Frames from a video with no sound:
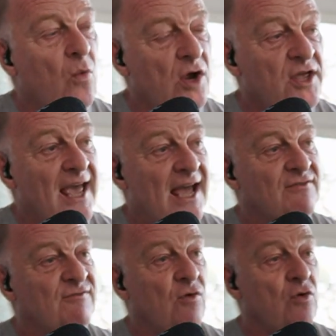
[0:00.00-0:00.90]
what you
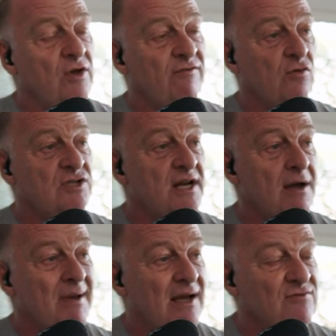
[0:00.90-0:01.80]
get for your
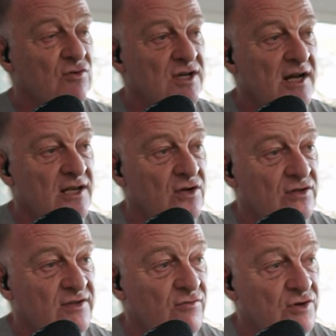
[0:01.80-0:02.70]
£49, 49
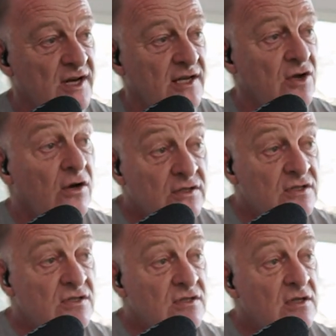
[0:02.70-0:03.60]
euros or
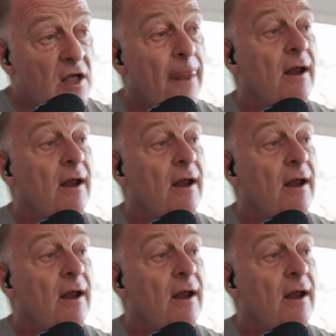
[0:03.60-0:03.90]
$49